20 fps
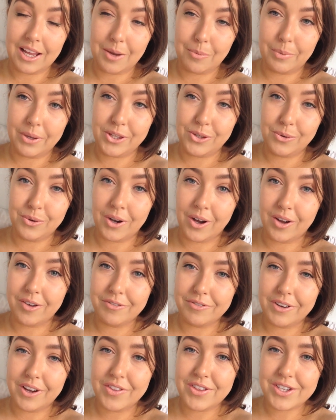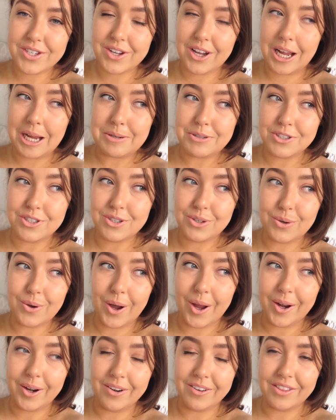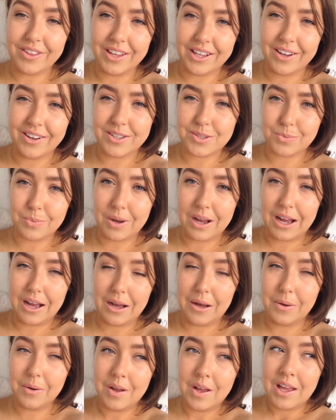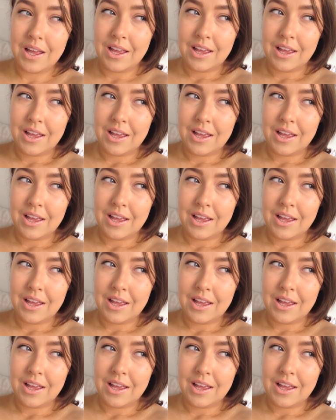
and when you can't find the time to do your own thing as well,